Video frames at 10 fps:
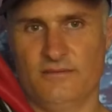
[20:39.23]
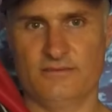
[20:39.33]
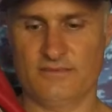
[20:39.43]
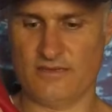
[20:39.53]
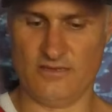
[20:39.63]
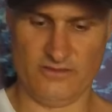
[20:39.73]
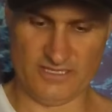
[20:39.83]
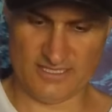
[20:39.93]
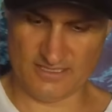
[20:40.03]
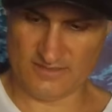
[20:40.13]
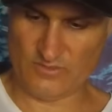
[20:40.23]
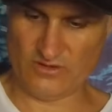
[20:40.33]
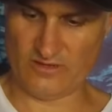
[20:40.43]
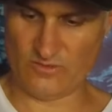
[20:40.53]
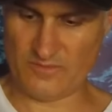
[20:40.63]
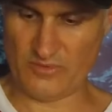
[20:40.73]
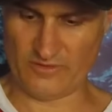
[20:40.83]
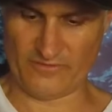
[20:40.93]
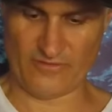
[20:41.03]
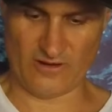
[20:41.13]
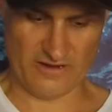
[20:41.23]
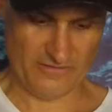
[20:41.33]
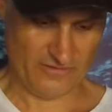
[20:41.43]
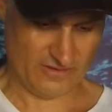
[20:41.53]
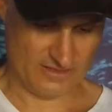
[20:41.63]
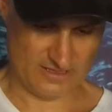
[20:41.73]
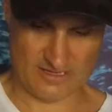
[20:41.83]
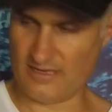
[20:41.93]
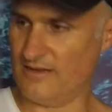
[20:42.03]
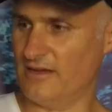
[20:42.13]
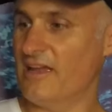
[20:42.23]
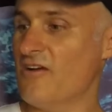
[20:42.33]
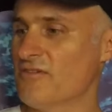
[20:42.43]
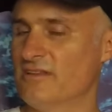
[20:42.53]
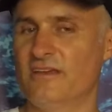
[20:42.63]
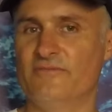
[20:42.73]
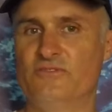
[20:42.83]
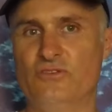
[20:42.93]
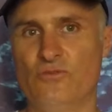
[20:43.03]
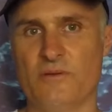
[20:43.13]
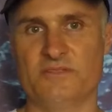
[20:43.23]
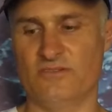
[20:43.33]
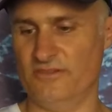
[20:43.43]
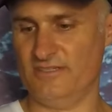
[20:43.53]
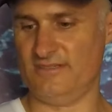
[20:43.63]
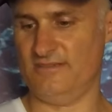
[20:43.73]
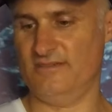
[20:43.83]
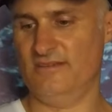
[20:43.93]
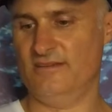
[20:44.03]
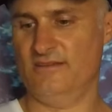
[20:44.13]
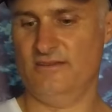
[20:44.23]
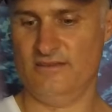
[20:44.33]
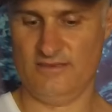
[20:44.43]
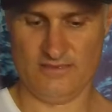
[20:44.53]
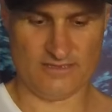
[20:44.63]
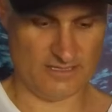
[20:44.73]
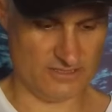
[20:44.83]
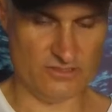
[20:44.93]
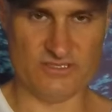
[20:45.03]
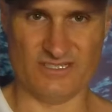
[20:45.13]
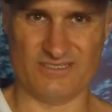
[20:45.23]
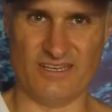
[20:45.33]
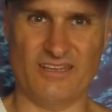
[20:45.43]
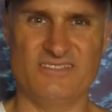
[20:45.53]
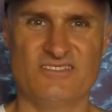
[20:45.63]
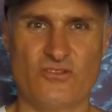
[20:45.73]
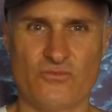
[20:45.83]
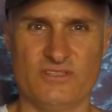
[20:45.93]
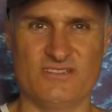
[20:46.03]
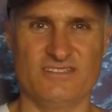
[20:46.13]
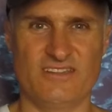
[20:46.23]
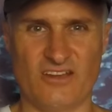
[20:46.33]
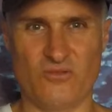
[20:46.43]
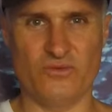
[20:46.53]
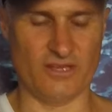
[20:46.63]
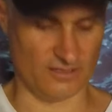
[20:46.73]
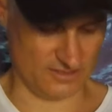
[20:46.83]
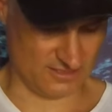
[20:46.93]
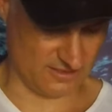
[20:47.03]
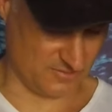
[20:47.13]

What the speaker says: So this is my 1.5. I currently have 2 rubbers on this, 2 16s. The reason I did that, I went to the